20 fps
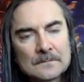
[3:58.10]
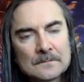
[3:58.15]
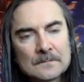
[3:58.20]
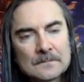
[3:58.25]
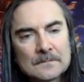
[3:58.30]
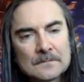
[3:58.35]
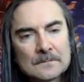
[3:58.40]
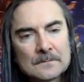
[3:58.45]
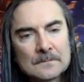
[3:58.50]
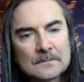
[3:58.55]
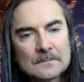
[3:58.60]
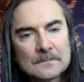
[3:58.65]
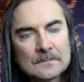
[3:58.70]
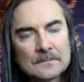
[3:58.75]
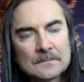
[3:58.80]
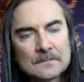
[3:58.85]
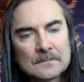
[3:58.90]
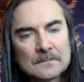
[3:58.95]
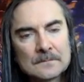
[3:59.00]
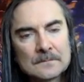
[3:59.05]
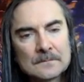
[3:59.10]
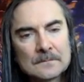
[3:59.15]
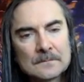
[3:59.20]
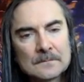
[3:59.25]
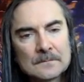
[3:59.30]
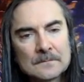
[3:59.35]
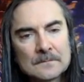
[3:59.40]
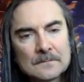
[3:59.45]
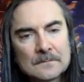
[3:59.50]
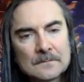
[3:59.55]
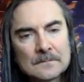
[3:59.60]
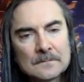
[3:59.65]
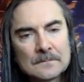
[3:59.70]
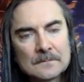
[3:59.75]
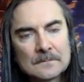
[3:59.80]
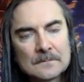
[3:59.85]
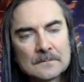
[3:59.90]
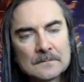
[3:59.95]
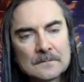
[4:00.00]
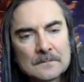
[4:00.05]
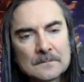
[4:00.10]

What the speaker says: [no speech]